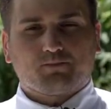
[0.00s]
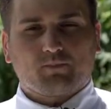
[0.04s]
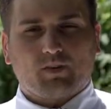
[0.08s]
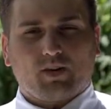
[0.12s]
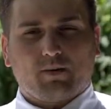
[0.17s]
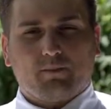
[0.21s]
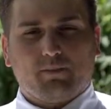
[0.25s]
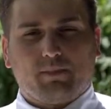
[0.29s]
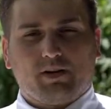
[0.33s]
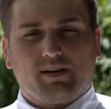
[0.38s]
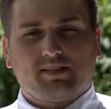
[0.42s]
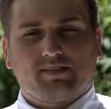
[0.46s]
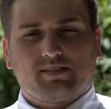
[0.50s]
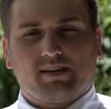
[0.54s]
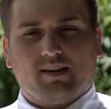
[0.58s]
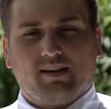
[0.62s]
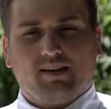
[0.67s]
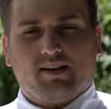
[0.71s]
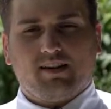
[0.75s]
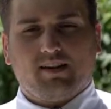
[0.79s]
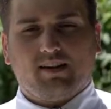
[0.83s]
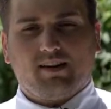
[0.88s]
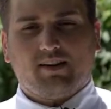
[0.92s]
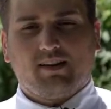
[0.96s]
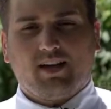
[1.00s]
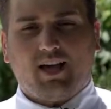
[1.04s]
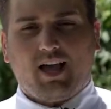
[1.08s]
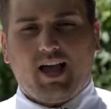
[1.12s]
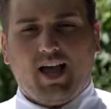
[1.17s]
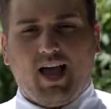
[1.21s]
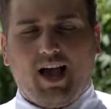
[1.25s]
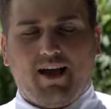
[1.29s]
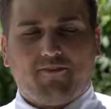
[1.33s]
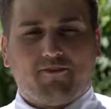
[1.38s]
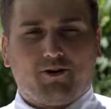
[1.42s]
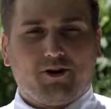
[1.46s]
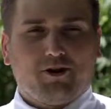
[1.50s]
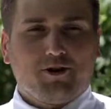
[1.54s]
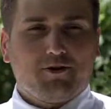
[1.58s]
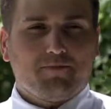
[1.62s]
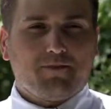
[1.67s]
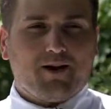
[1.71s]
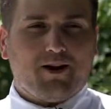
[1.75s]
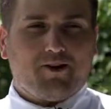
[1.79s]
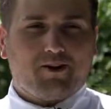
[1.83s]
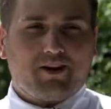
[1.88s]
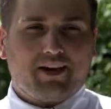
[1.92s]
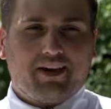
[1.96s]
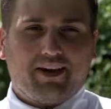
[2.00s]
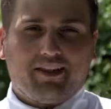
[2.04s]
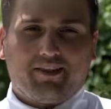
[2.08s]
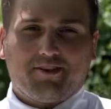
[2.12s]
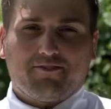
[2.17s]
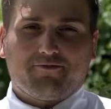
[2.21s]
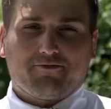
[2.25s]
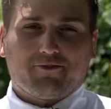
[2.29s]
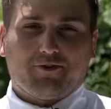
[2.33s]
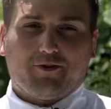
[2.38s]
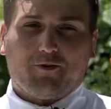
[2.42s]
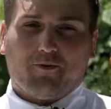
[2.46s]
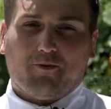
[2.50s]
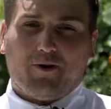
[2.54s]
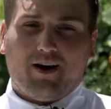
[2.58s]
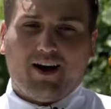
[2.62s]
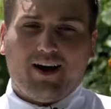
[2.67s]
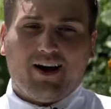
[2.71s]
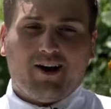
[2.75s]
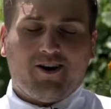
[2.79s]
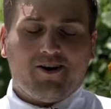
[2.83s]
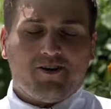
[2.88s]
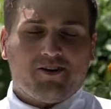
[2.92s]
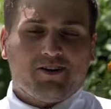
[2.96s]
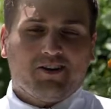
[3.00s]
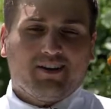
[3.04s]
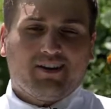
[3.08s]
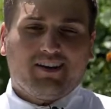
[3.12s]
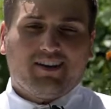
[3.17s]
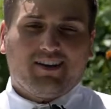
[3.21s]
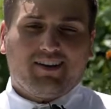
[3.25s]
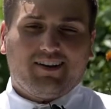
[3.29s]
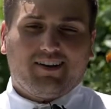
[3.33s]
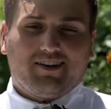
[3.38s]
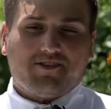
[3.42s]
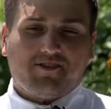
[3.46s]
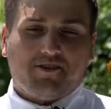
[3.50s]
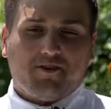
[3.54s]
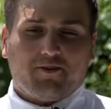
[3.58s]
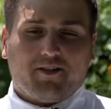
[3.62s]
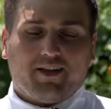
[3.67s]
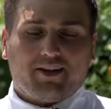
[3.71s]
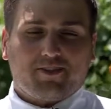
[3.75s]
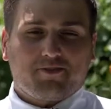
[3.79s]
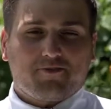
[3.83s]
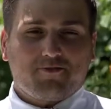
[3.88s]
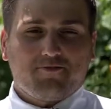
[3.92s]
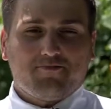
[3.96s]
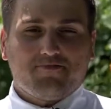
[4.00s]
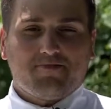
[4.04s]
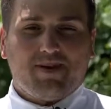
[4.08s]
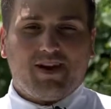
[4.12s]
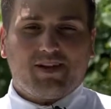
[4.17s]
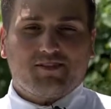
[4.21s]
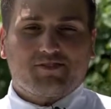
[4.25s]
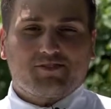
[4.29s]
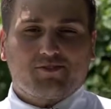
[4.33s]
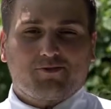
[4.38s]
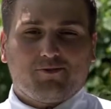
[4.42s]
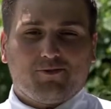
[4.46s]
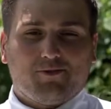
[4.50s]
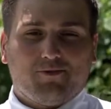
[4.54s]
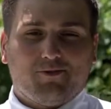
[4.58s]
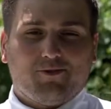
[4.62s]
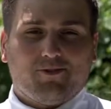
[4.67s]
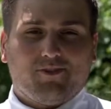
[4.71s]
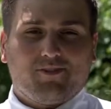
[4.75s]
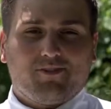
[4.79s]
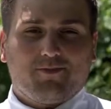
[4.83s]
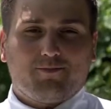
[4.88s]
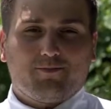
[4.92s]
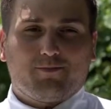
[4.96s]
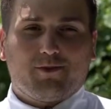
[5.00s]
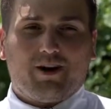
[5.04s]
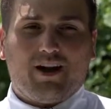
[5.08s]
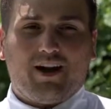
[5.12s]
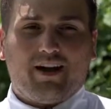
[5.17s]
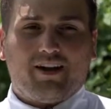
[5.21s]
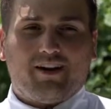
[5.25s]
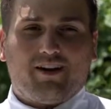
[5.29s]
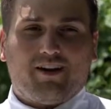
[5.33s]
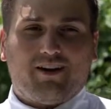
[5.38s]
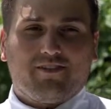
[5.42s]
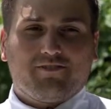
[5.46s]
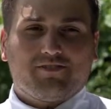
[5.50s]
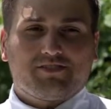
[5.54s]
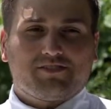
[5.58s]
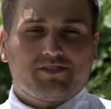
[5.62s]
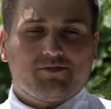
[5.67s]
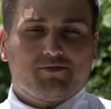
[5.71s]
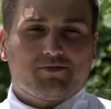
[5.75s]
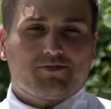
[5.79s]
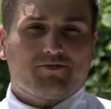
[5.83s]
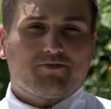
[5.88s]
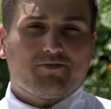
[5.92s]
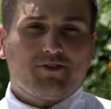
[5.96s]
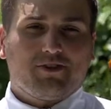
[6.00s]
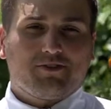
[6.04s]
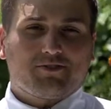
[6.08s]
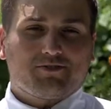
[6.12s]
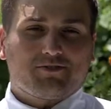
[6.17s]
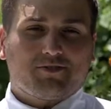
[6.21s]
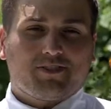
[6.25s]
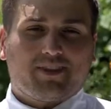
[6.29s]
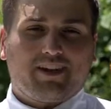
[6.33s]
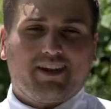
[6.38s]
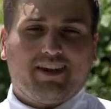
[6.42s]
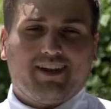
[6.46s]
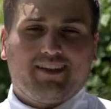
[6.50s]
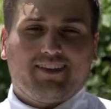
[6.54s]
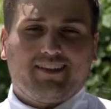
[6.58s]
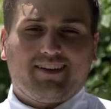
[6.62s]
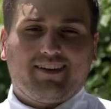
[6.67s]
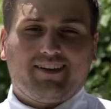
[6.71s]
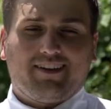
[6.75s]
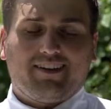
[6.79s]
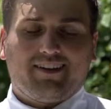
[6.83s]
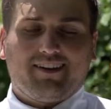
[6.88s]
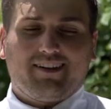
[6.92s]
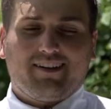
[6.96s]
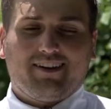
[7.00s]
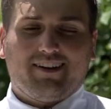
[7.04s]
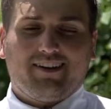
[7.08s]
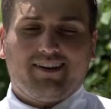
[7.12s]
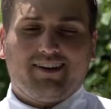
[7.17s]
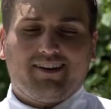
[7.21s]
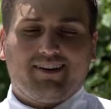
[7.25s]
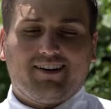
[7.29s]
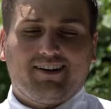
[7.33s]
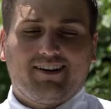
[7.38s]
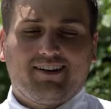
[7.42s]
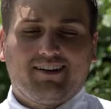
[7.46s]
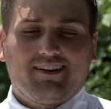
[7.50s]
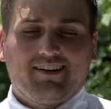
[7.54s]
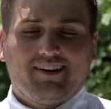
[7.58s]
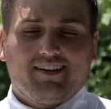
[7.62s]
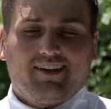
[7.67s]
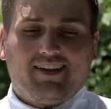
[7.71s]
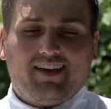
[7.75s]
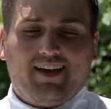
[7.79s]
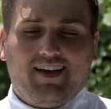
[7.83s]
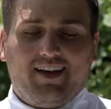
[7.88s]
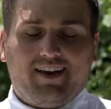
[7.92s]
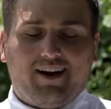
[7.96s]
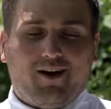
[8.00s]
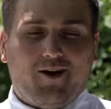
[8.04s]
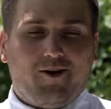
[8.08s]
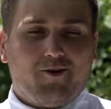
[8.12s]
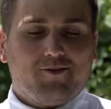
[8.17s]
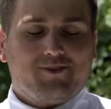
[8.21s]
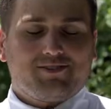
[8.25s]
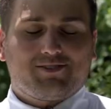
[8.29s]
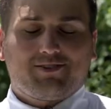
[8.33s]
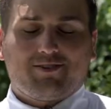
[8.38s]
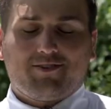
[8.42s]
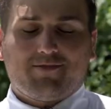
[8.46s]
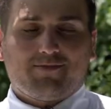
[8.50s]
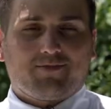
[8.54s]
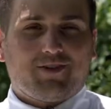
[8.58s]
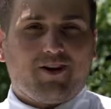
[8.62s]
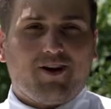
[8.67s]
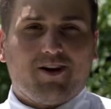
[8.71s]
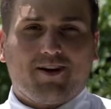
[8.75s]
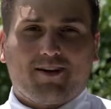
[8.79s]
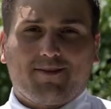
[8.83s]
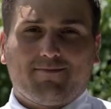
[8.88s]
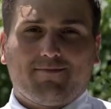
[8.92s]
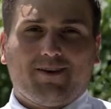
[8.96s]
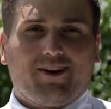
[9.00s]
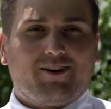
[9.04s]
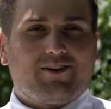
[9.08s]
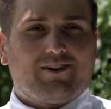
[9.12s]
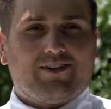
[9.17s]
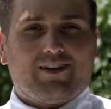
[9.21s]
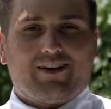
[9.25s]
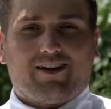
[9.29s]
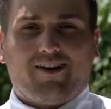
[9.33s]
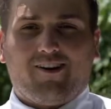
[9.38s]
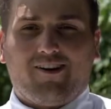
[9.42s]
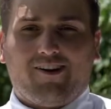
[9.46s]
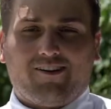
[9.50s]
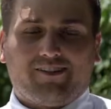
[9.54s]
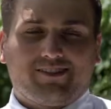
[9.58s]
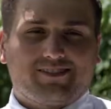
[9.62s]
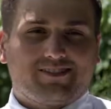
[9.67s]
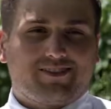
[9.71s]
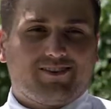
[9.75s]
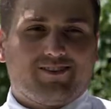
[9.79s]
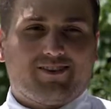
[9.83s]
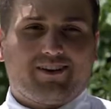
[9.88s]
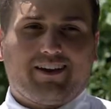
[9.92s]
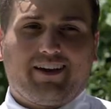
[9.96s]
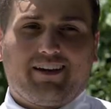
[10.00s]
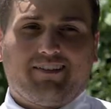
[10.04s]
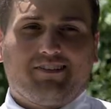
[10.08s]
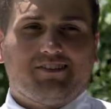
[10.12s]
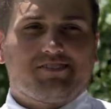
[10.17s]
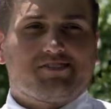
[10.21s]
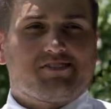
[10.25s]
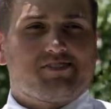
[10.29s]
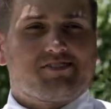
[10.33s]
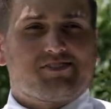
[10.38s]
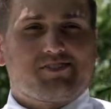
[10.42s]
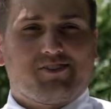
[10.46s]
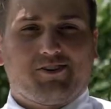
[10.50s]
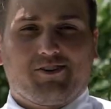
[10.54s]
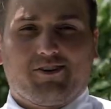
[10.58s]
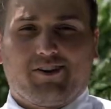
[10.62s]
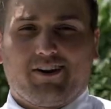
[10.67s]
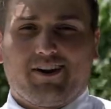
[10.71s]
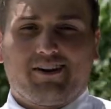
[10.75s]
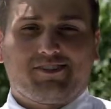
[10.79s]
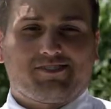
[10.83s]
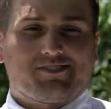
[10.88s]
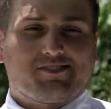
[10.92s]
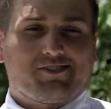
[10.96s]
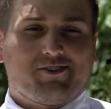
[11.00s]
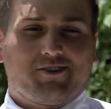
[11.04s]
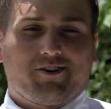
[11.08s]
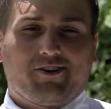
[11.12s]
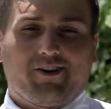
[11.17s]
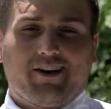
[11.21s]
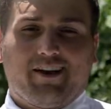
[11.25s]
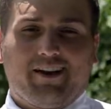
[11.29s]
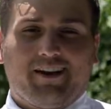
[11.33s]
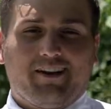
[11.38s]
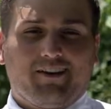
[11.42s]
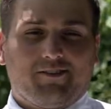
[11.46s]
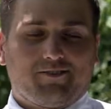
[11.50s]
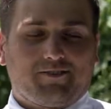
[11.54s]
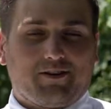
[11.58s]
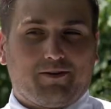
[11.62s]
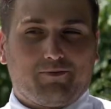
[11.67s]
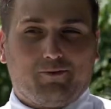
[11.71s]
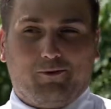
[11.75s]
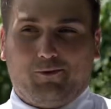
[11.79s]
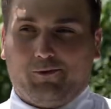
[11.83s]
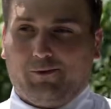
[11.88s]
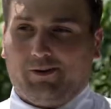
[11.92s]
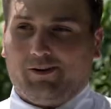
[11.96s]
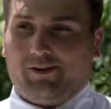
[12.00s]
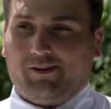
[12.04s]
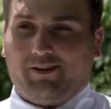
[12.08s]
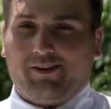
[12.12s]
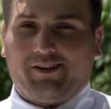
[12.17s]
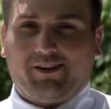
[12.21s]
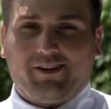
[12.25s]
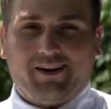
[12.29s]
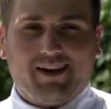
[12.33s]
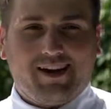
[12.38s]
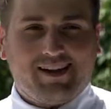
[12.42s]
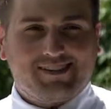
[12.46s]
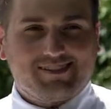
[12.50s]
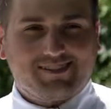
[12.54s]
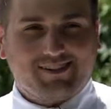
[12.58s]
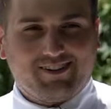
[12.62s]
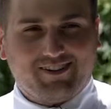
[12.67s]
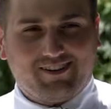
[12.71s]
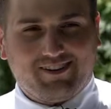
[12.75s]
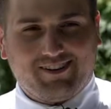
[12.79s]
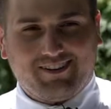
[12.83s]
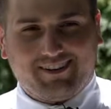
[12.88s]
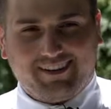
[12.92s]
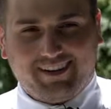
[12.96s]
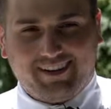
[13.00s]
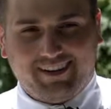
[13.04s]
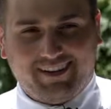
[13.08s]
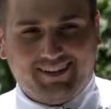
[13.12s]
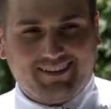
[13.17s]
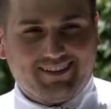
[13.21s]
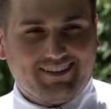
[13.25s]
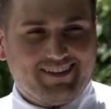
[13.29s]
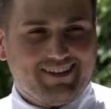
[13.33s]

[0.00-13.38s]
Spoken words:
But I've heard about Kaylee for a while. Like through med school, Brian obviously was friends with Kaylee, and I always heard him talking about her, like, oh, this girl Kaylee, she's so great. And I was like, well, when are you gonna ask her on a date?